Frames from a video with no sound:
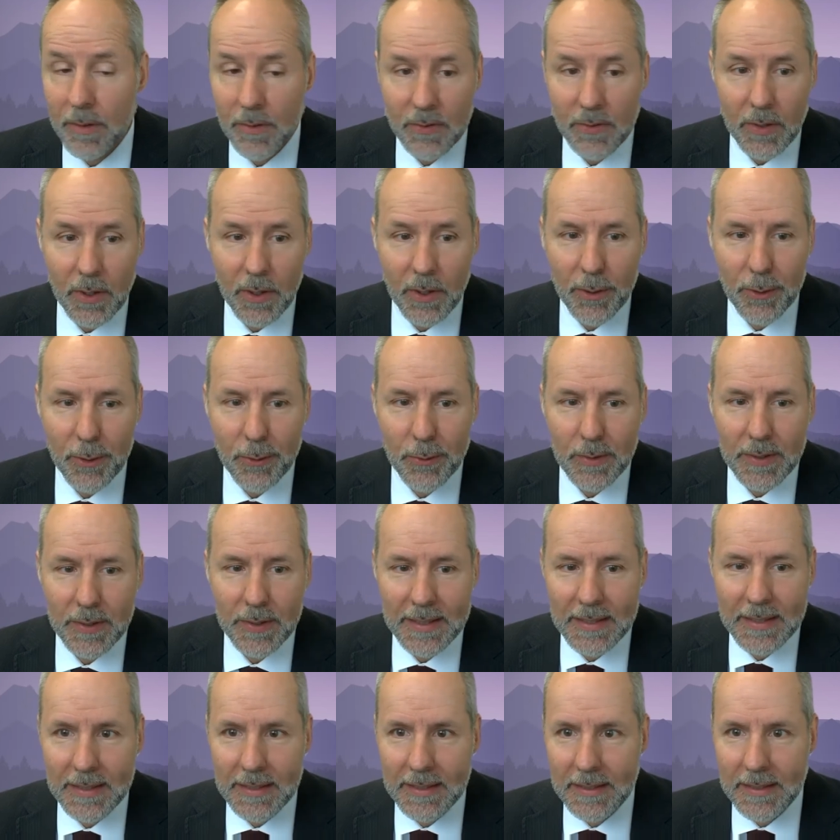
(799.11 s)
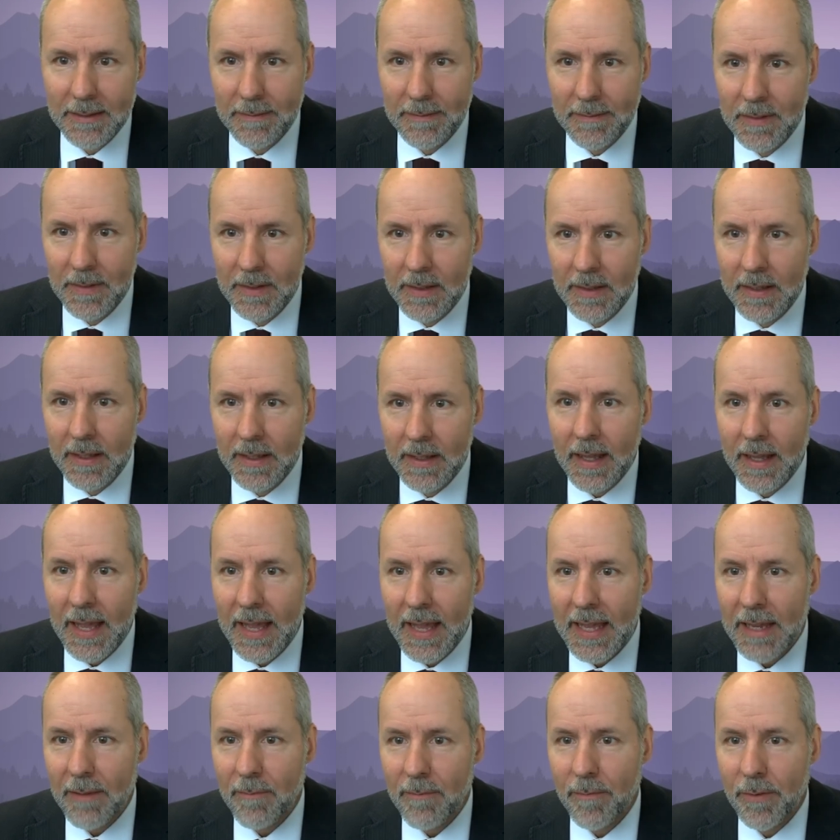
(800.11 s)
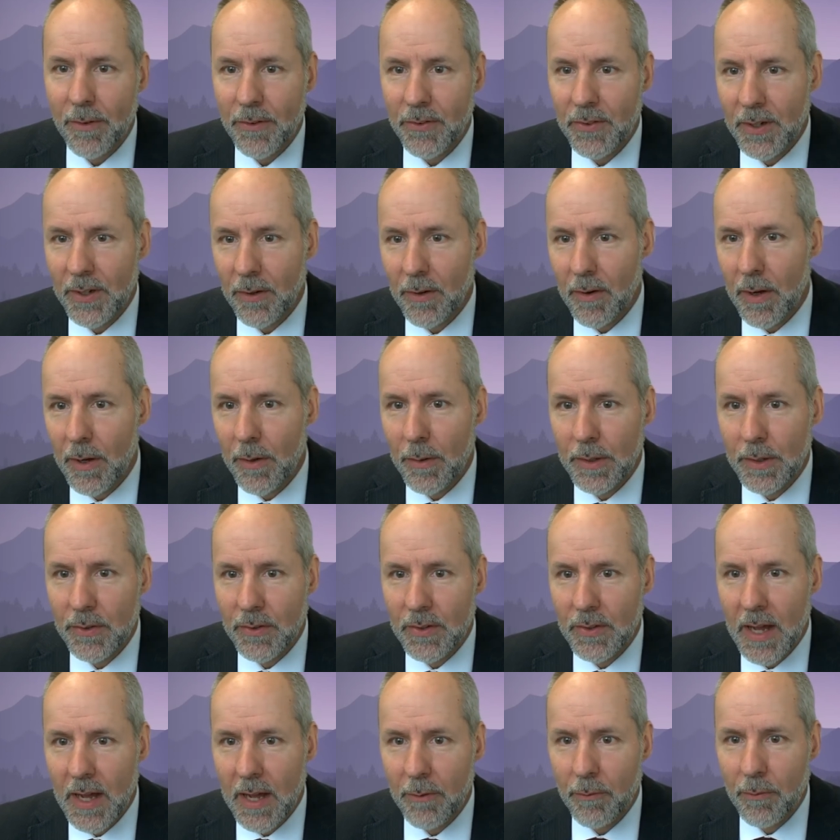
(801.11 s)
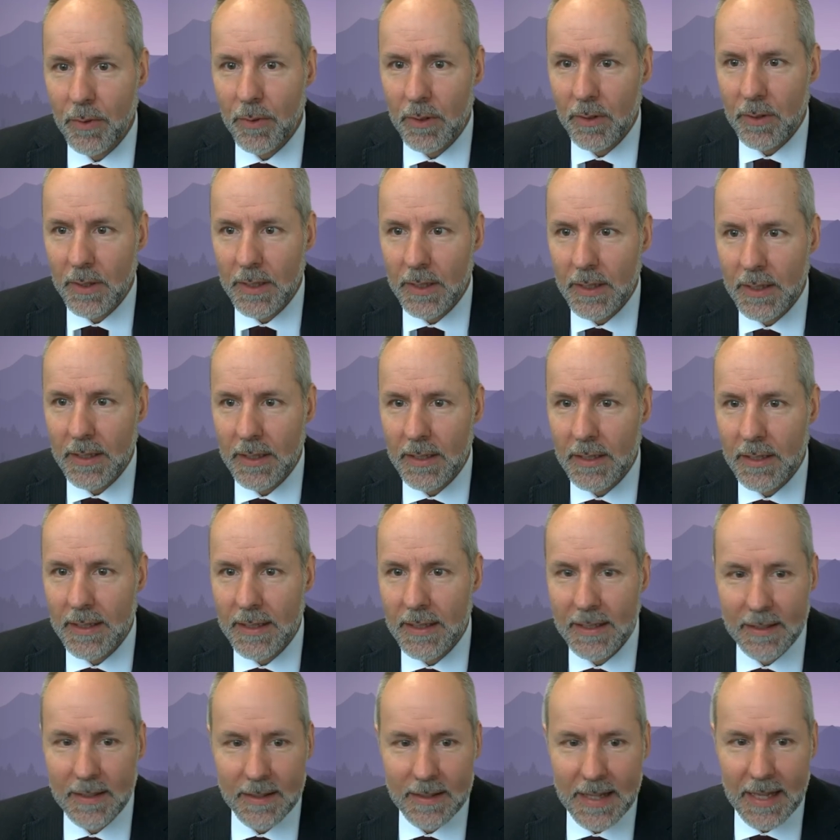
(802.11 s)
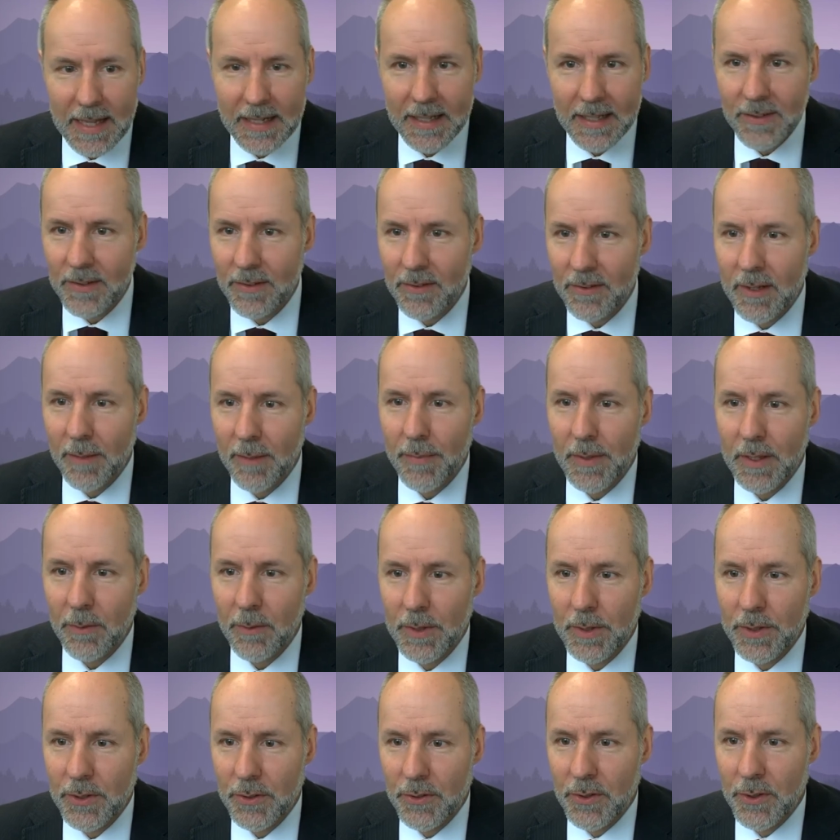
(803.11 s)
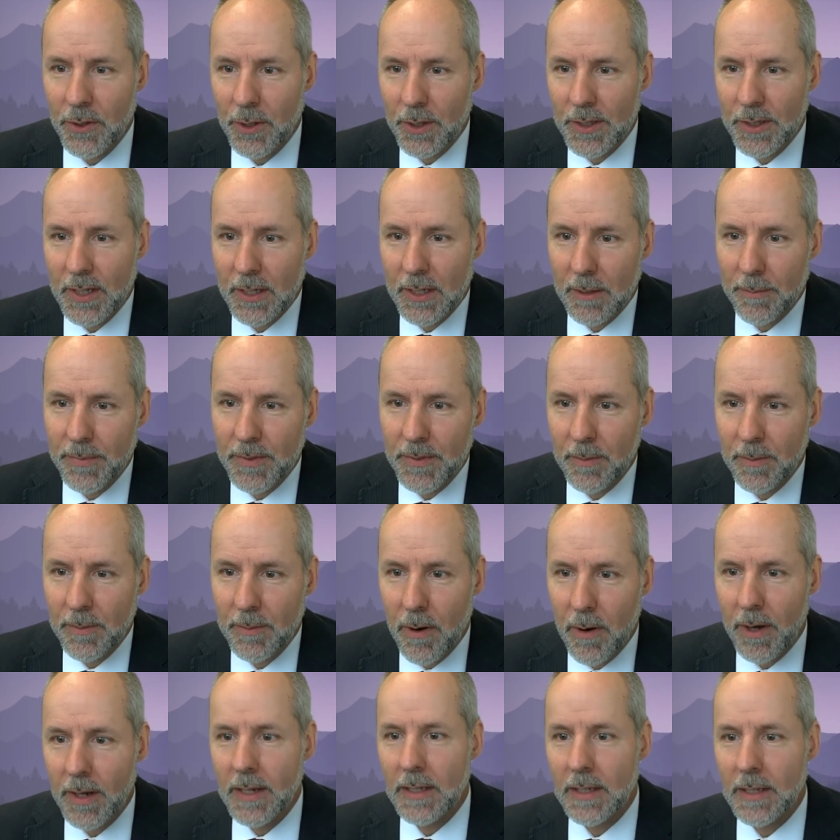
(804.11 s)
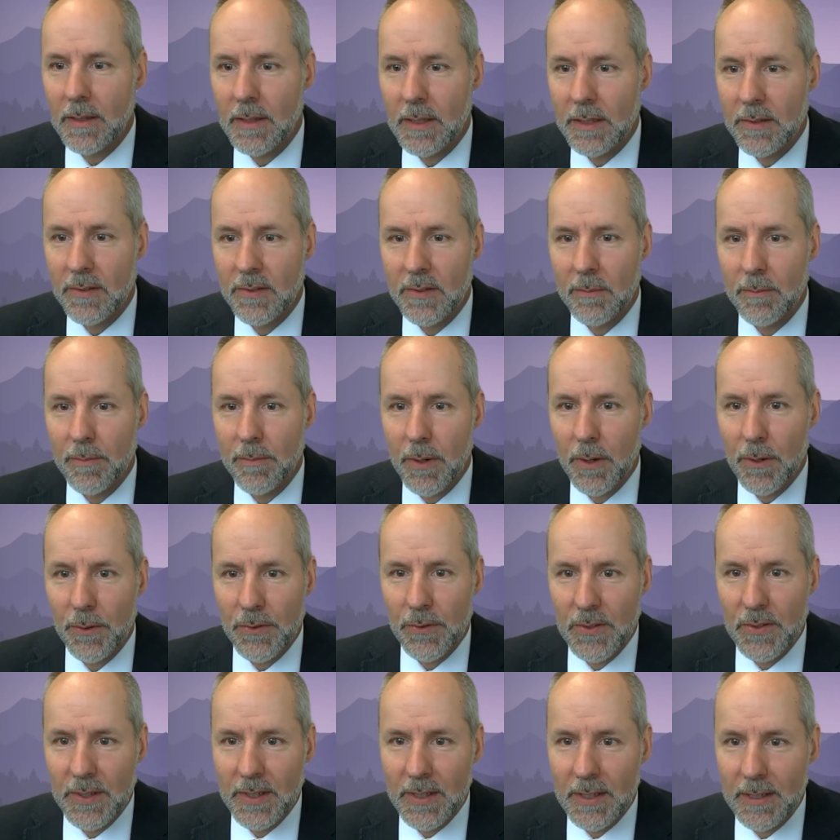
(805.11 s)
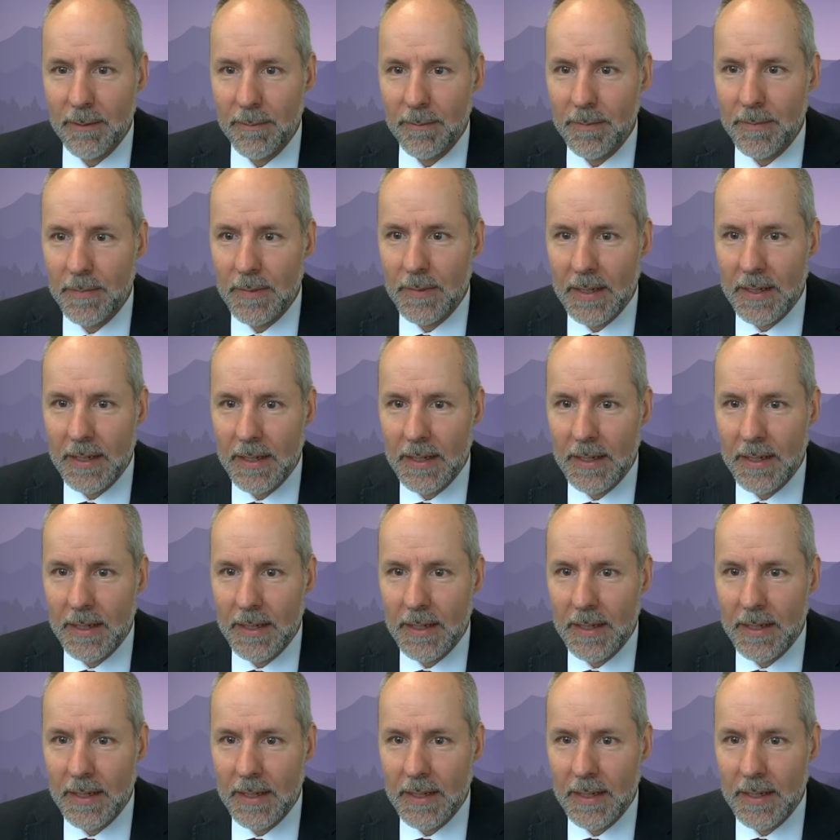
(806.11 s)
So AIM for Zero is not really, that isn't something we just cooked up to market this symposium.